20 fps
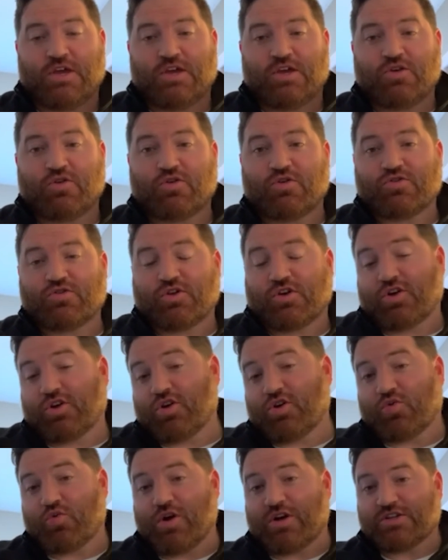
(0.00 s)
You know, a
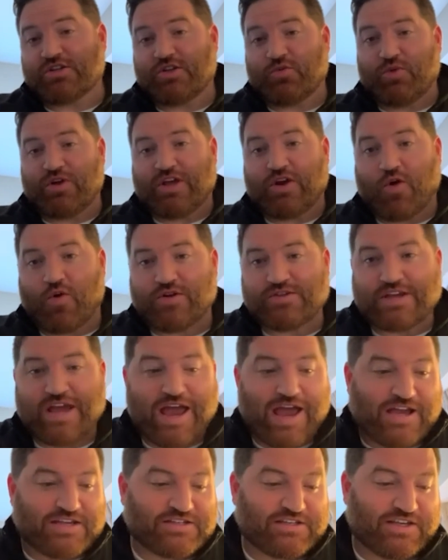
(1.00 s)
good question that we could always
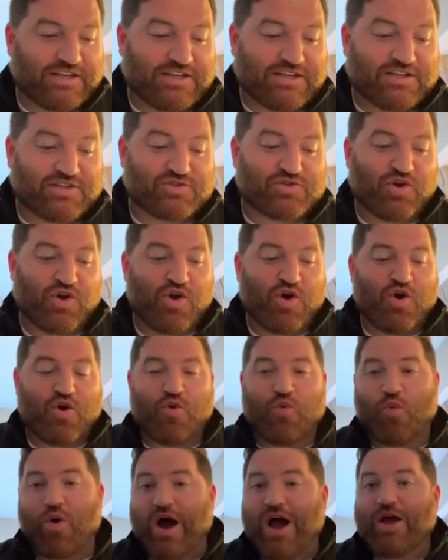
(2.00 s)
ask is,
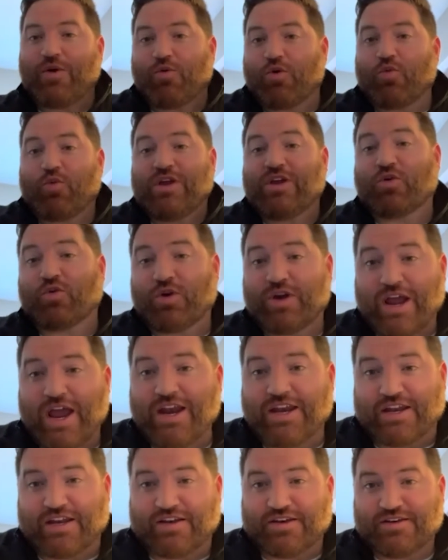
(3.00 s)
why were we
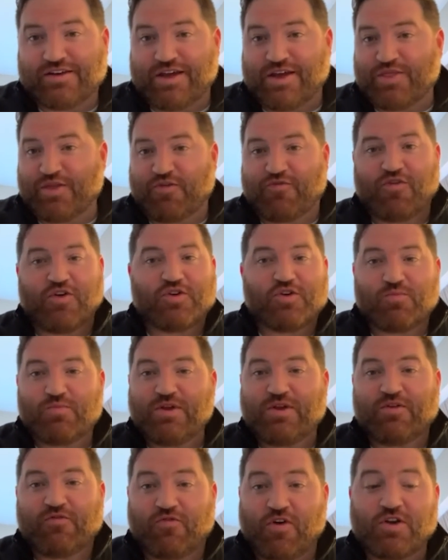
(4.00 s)
created? And
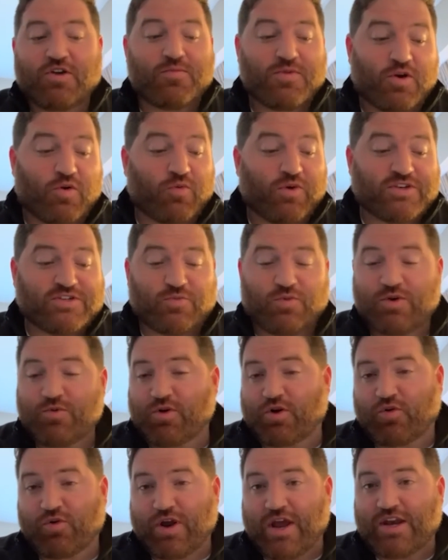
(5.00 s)
the fundamental reason we
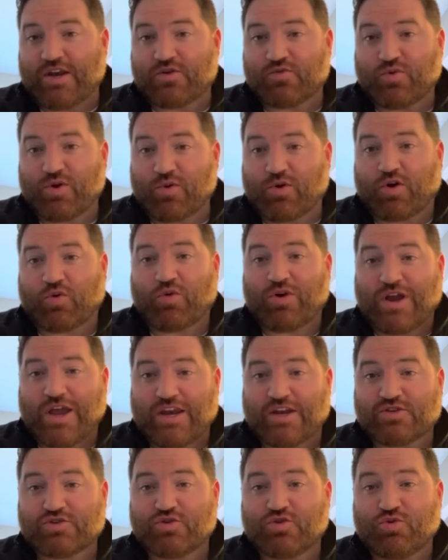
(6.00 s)
were created is we were
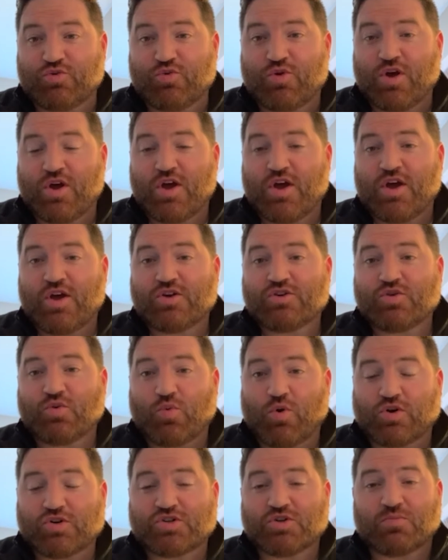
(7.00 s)
created to
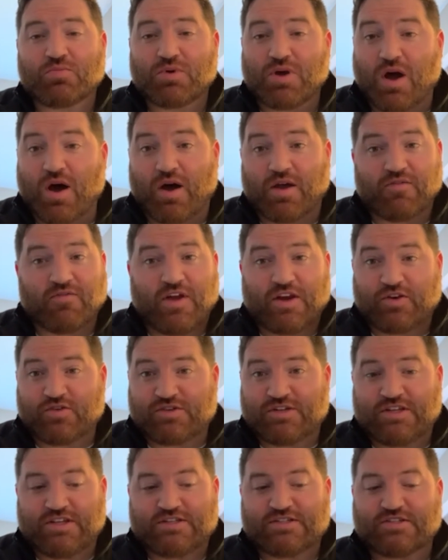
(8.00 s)
worship God. In fact, you
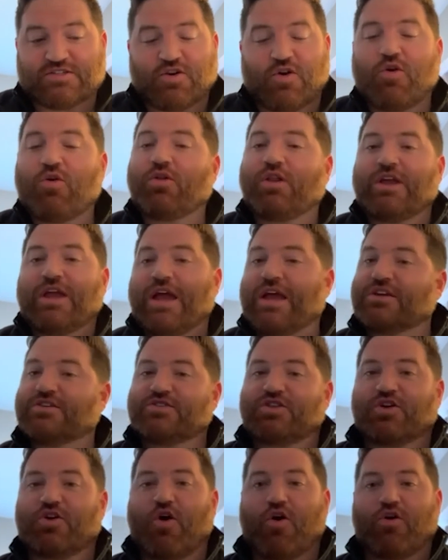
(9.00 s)
see this as early as
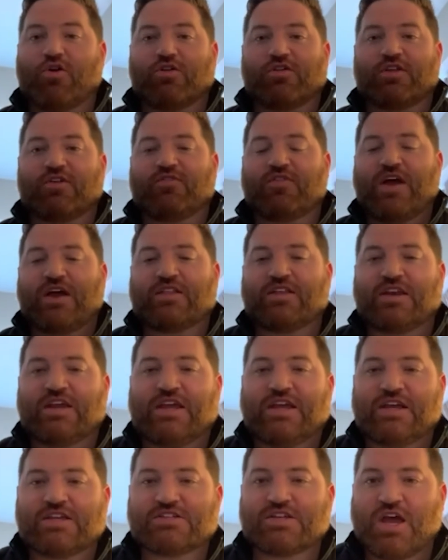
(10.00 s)
the garden, the fact that
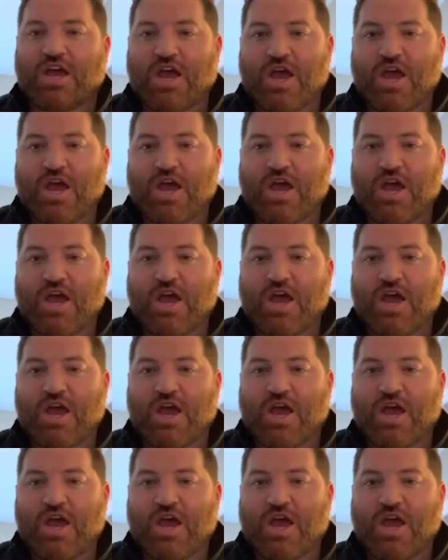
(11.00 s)
he has